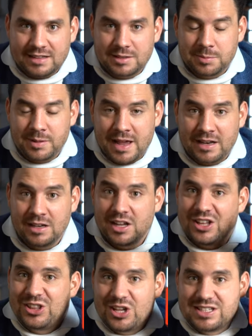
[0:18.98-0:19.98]
at the pen,
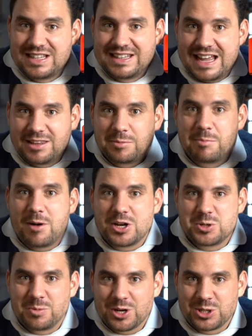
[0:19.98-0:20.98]
does it get
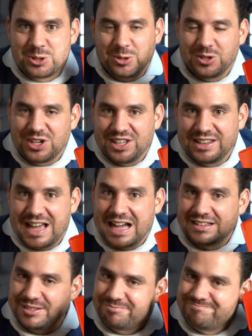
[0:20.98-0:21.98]
much, much cooler than
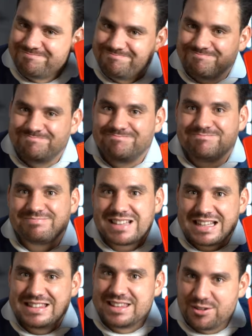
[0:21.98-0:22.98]
that?
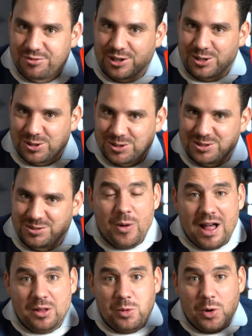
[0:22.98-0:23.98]
Difficult.
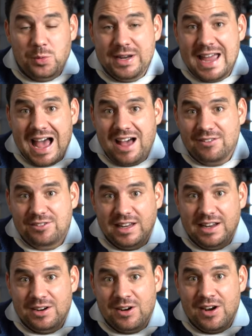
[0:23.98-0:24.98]
Well, what we have
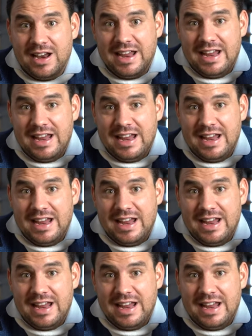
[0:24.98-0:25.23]
here